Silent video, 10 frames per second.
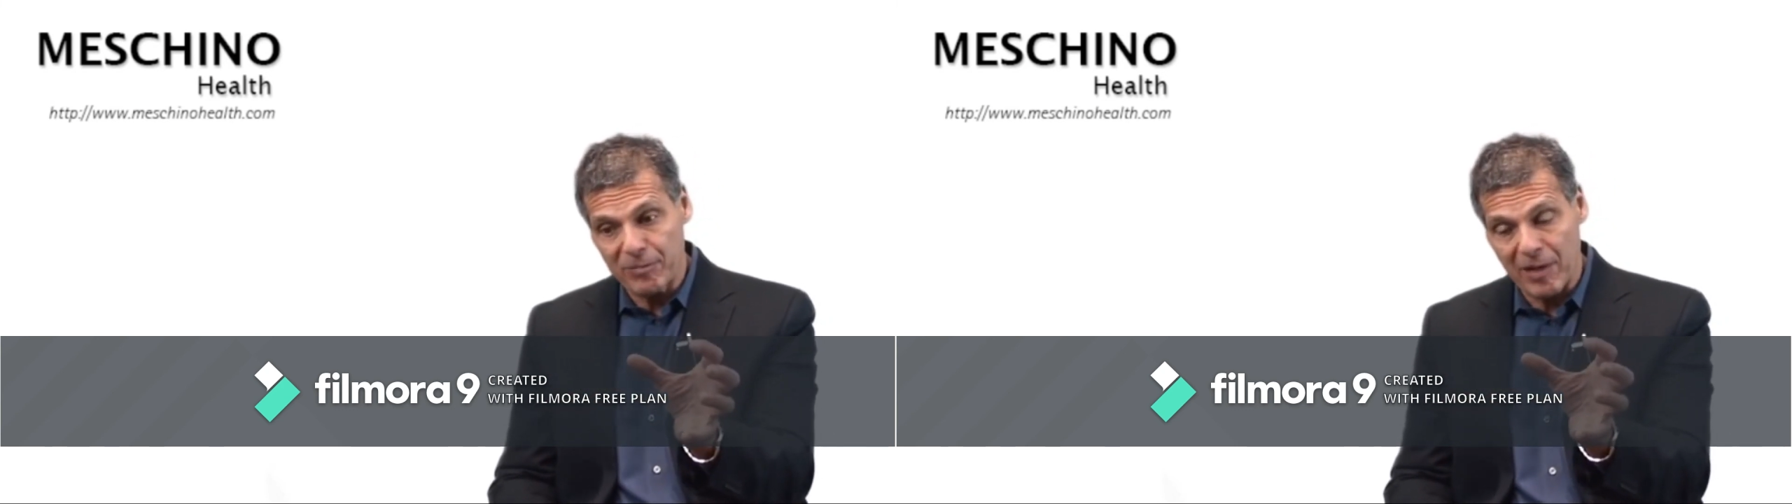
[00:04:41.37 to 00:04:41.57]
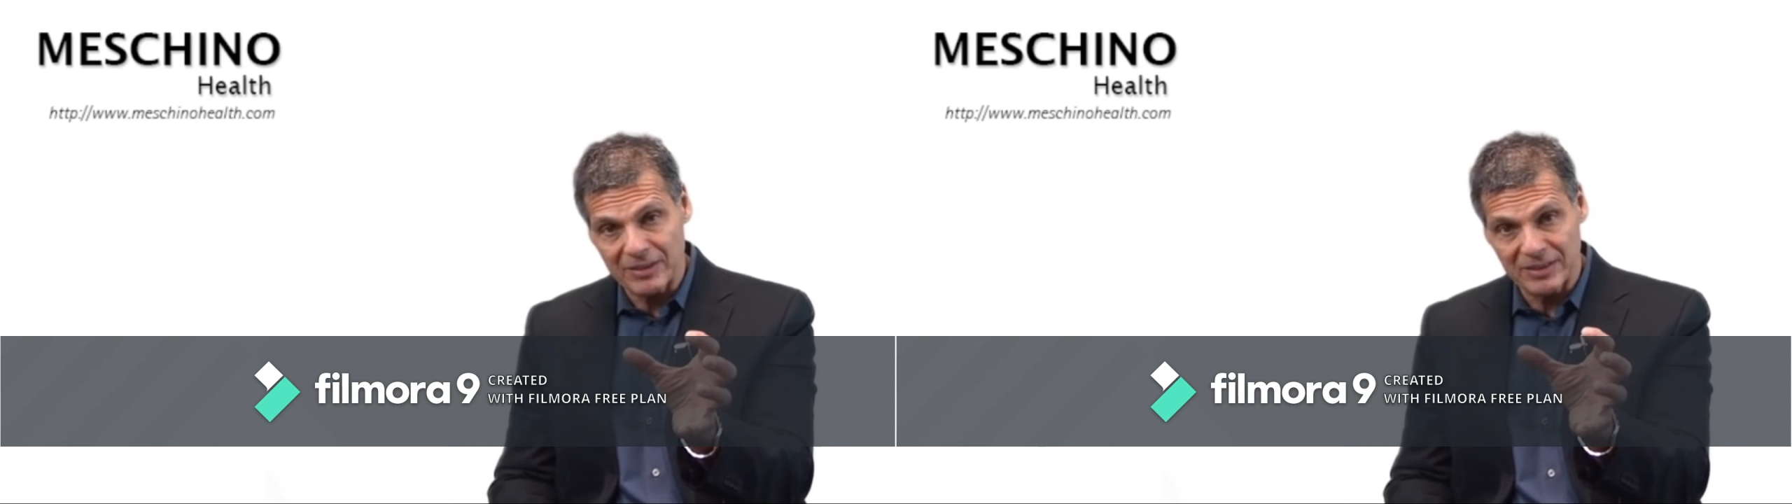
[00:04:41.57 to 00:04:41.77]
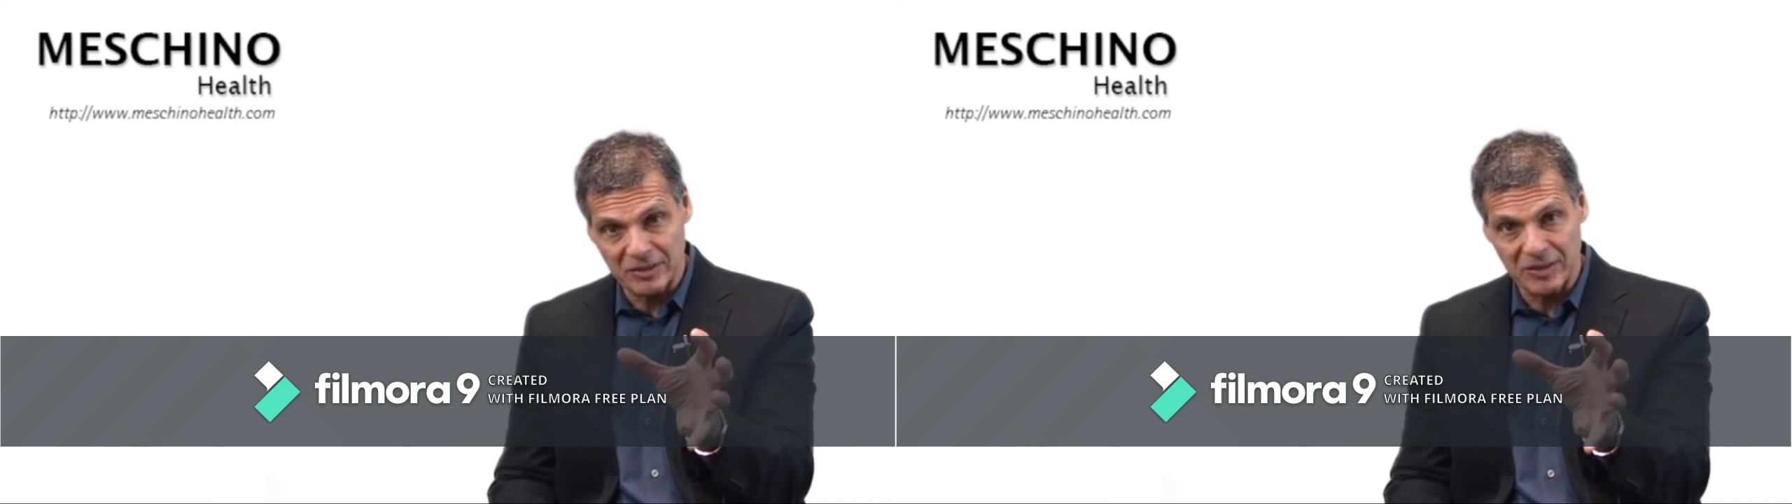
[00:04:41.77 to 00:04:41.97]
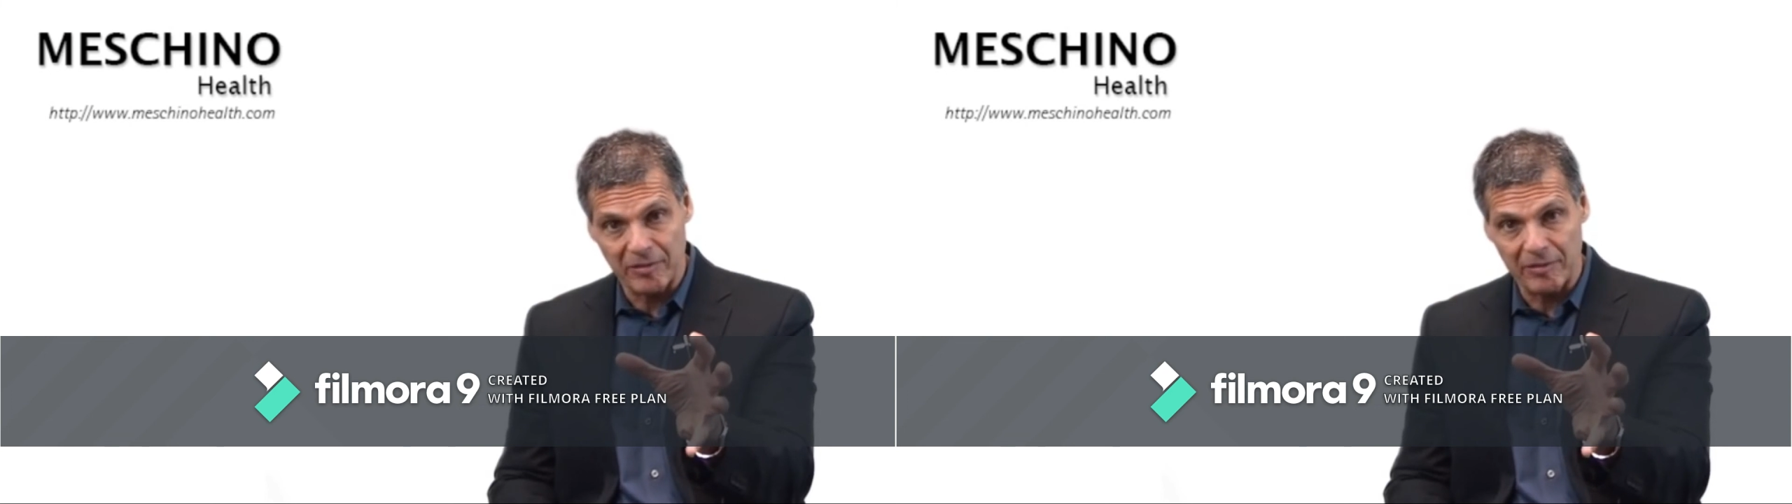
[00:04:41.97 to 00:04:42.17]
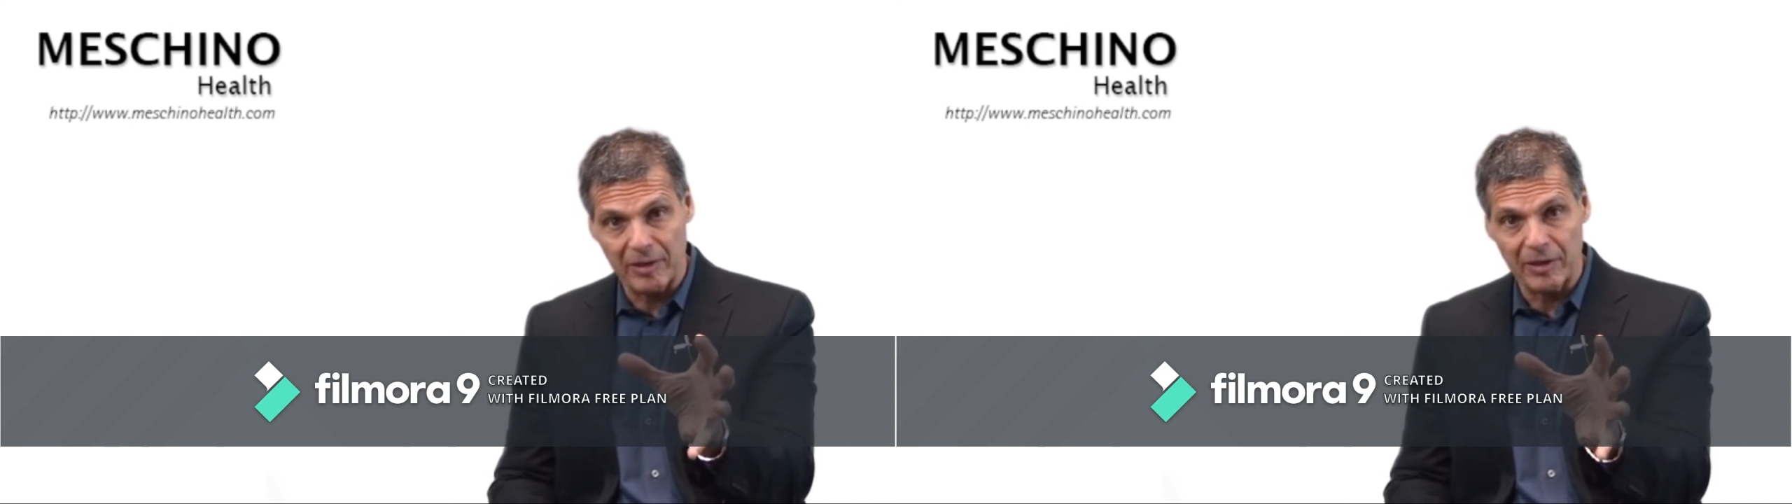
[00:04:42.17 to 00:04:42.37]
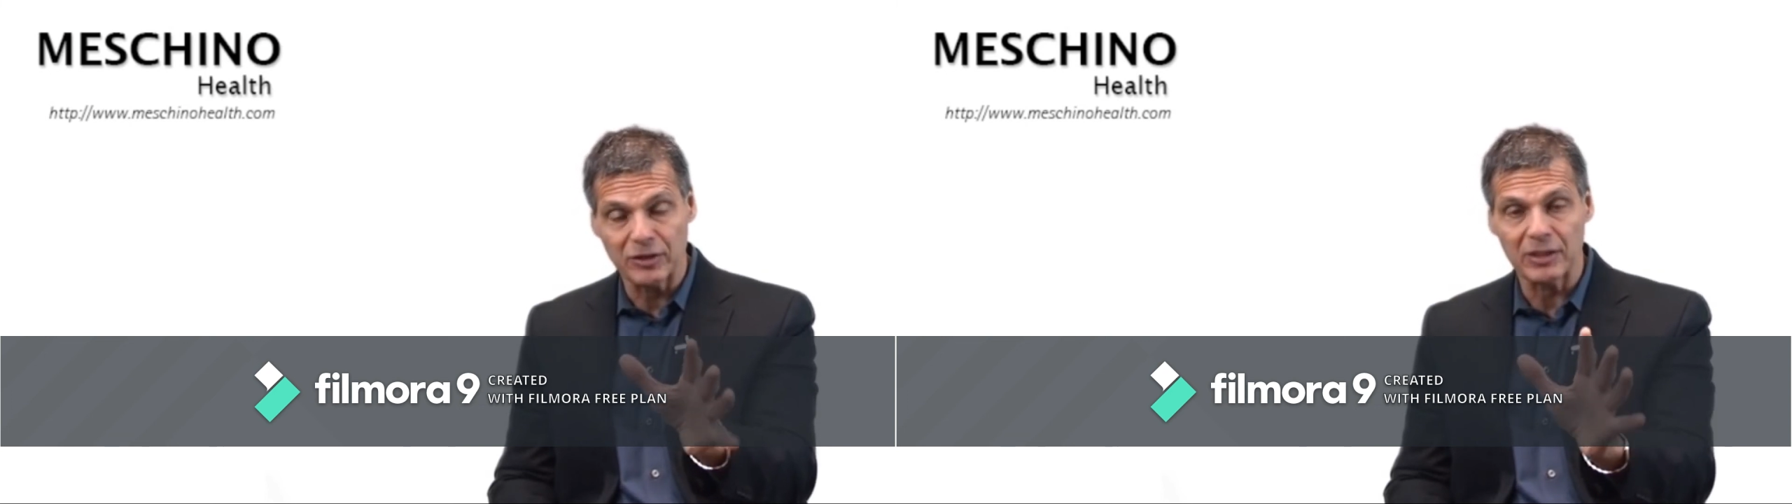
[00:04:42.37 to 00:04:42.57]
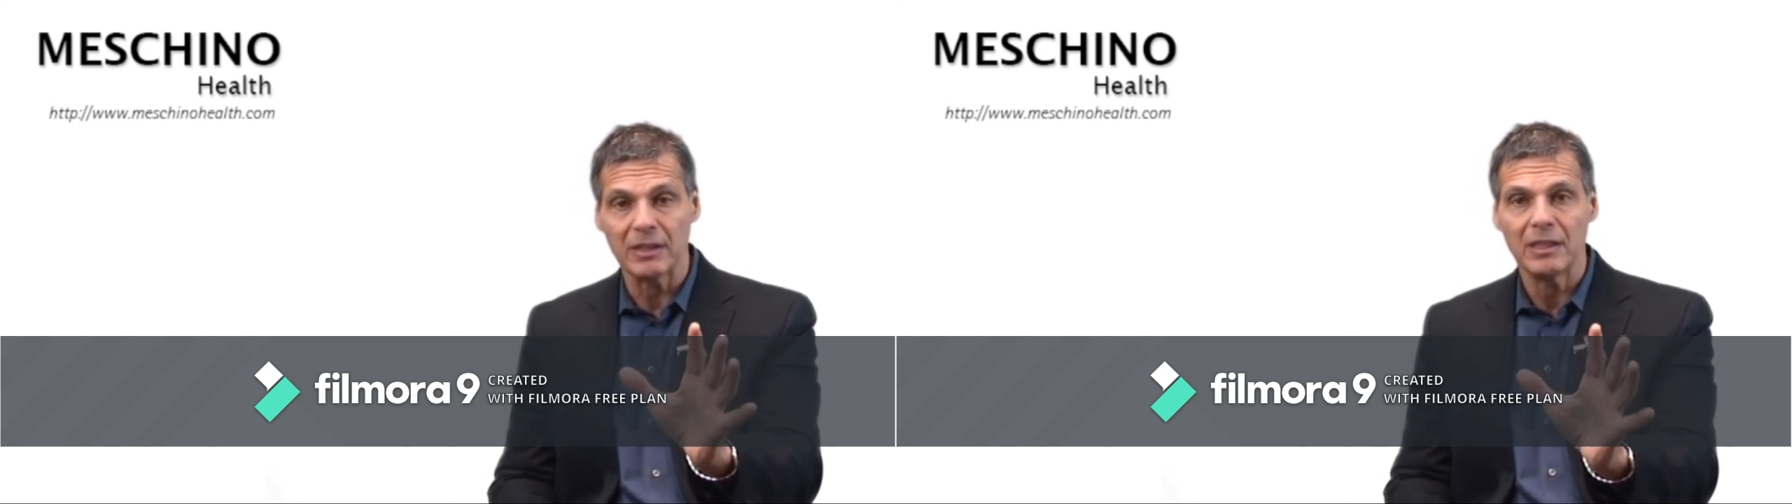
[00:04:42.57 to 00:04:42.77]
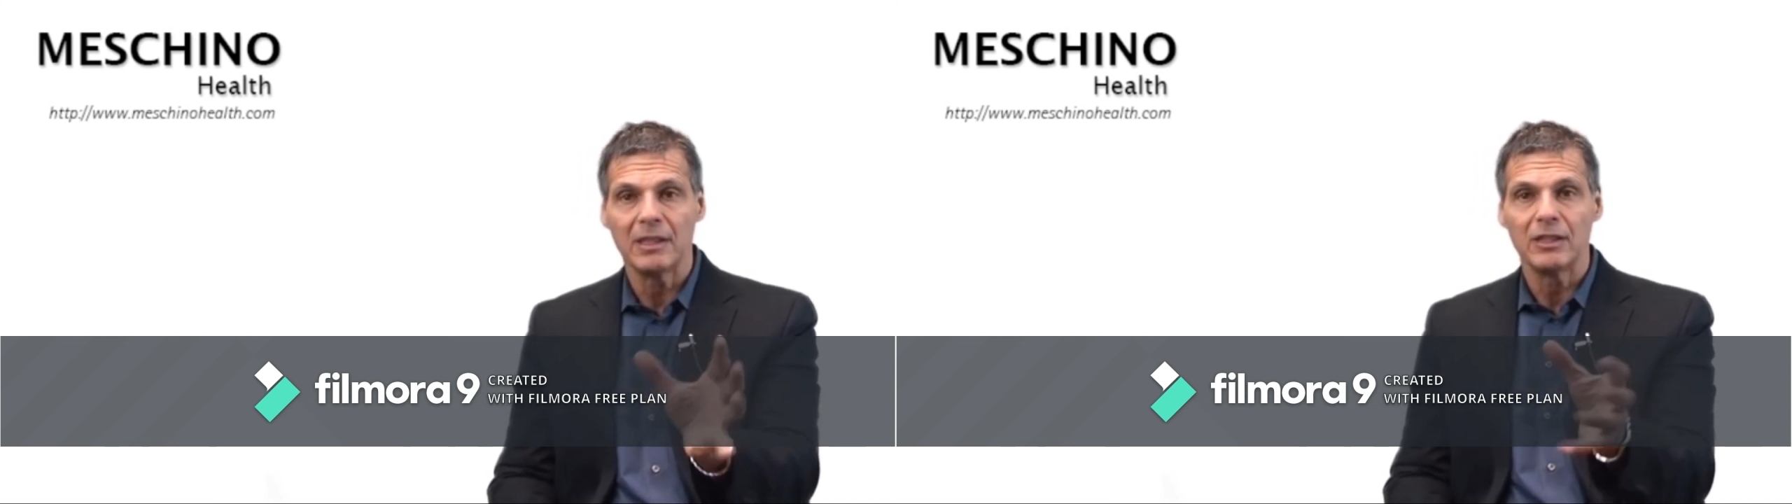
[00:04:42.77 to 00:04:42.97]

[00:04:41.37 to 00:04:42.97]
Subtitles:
prostates that are enlarging,